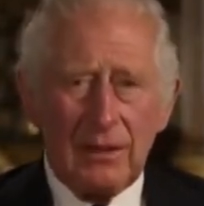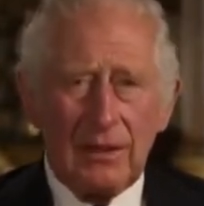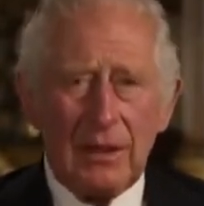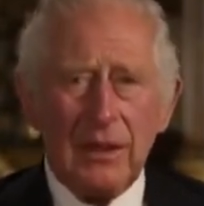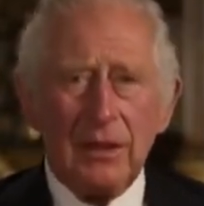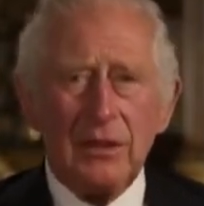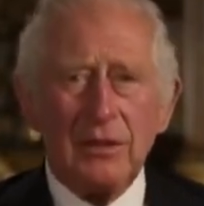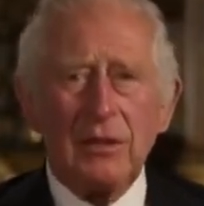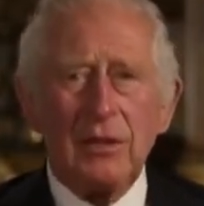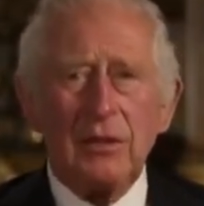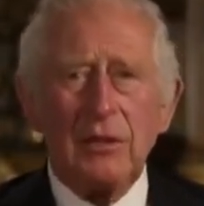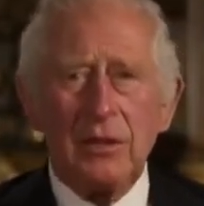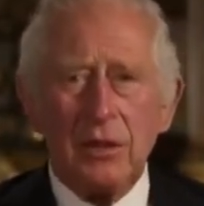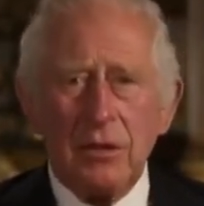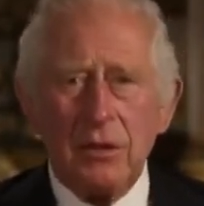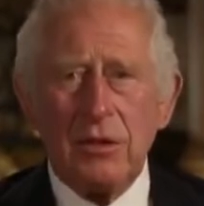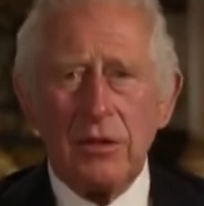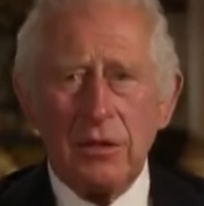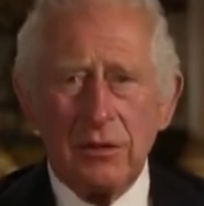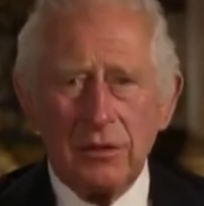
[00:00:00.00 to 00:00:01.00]
The
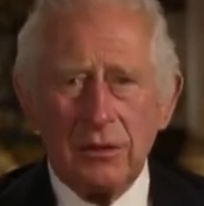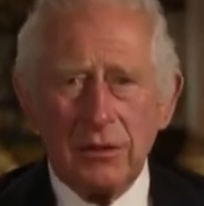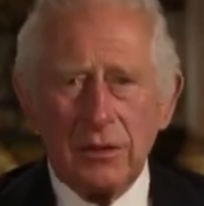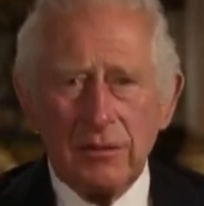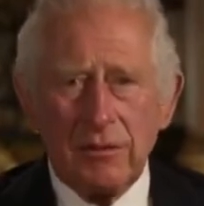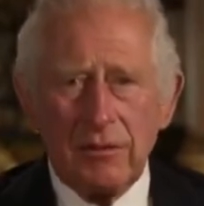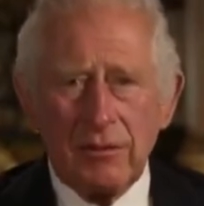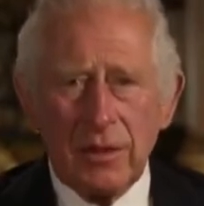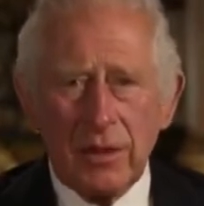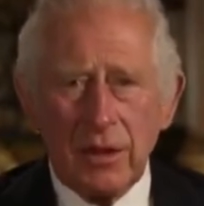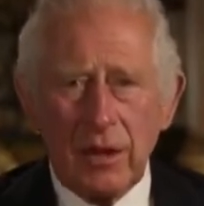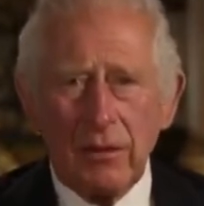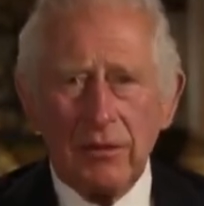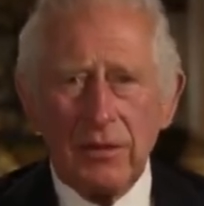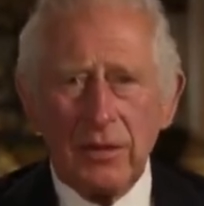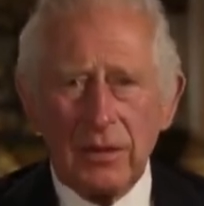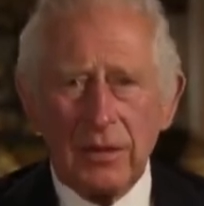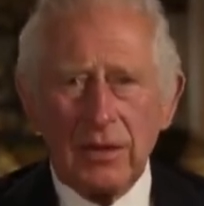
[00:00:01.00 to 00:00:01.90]
institutions of the